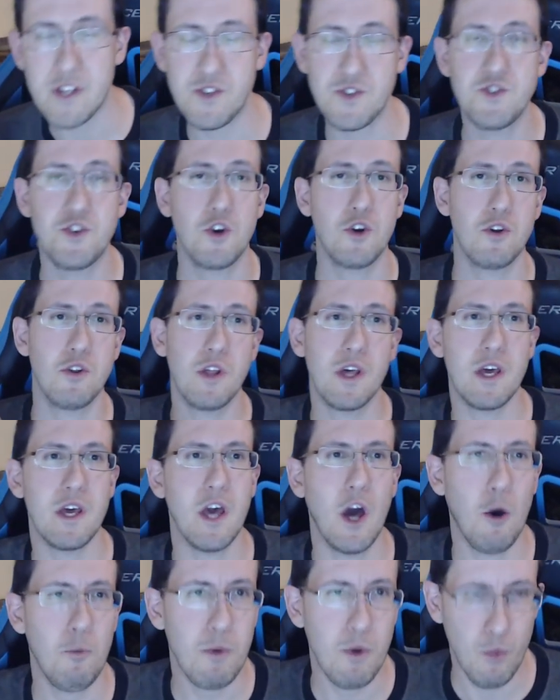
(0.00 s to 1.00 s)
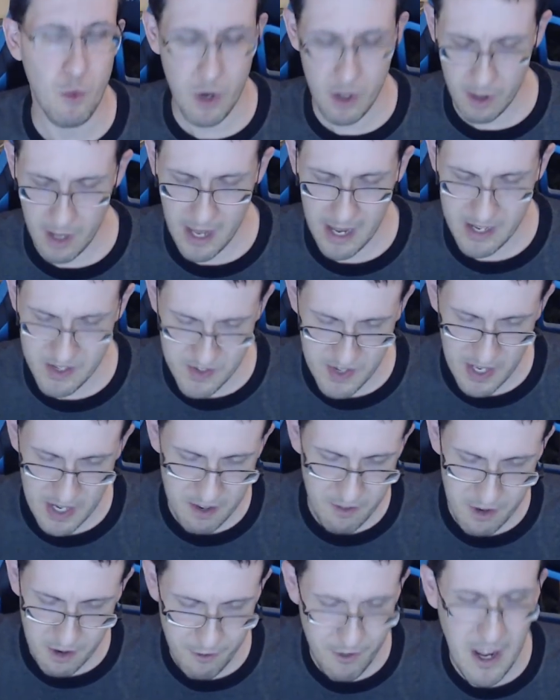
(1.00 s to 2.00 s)
certainly help me realize that
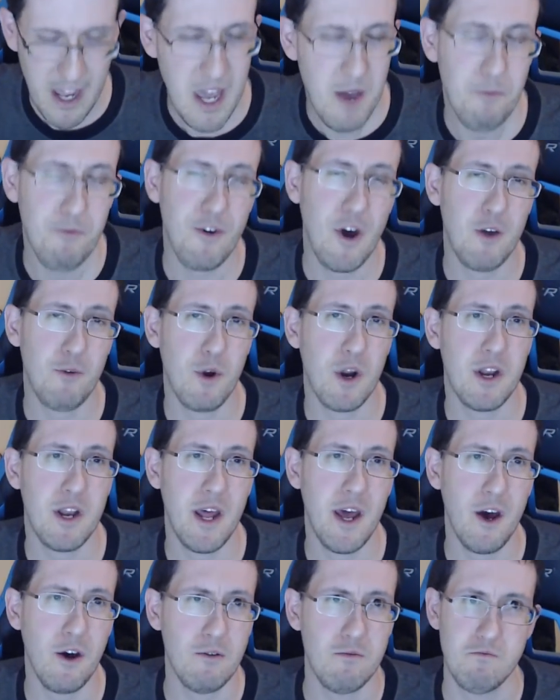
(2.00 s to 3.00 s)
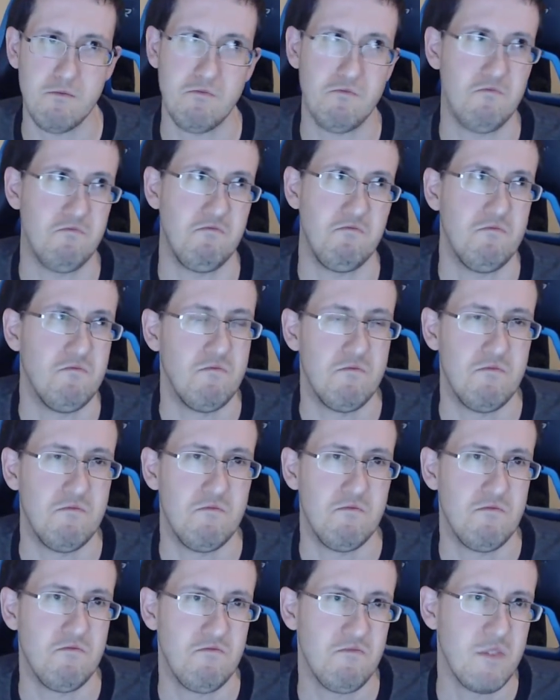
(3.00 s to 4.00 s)
even if I am fine right now,
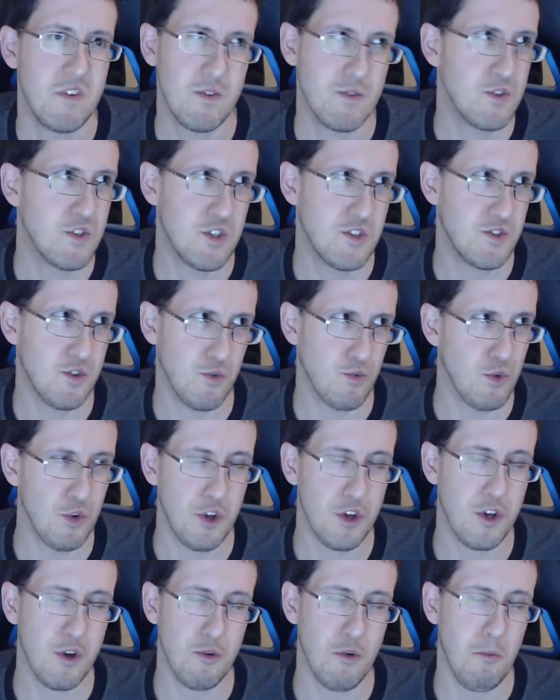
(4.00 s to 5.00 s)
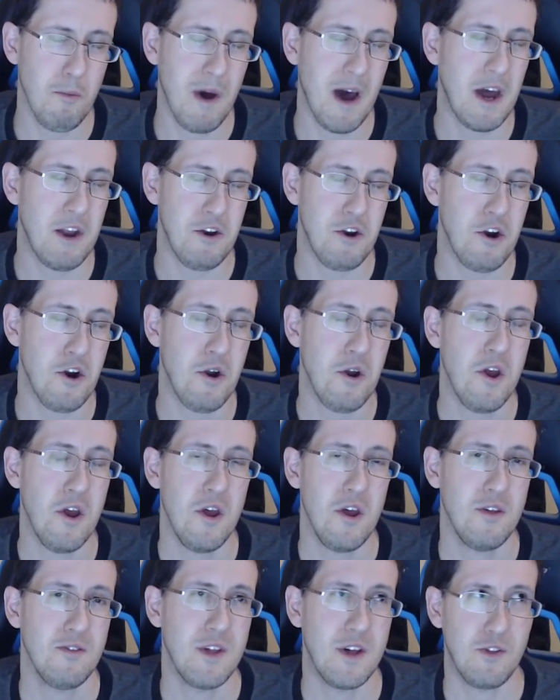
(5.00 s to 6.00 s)
it was just a really good reminder
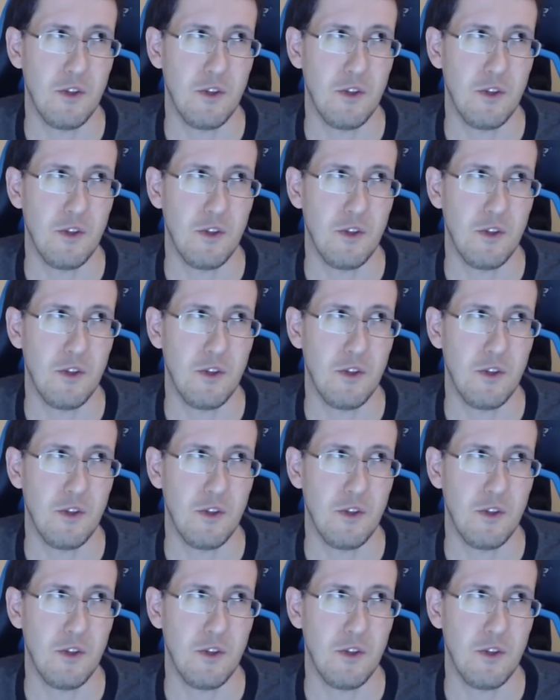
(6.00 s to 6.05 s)
that the